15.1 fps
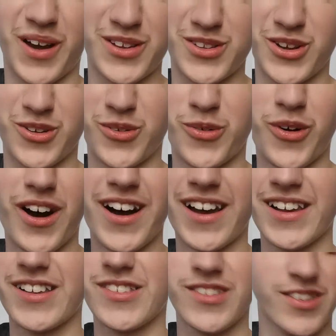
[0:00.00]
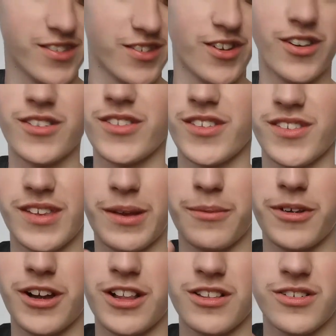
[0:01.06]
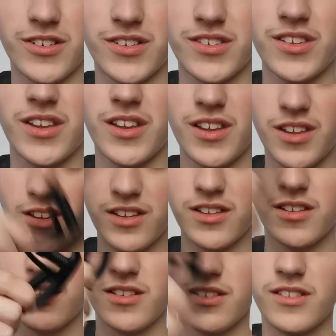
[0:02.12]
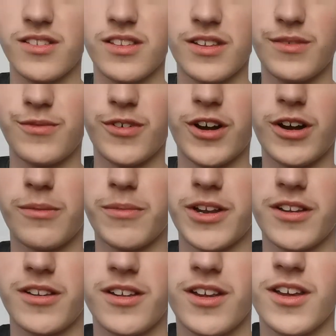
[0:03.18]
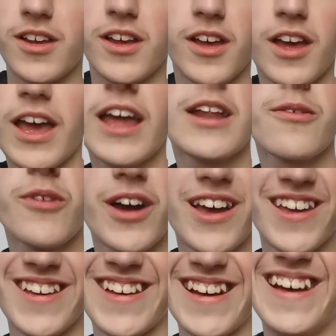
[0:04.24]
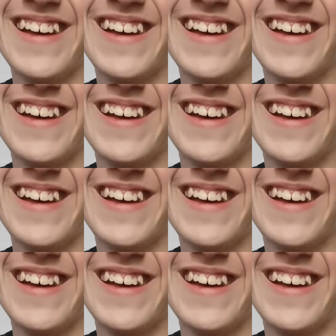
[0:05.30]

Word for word: I don't know why, because it's not the same color as the environment. Anyway,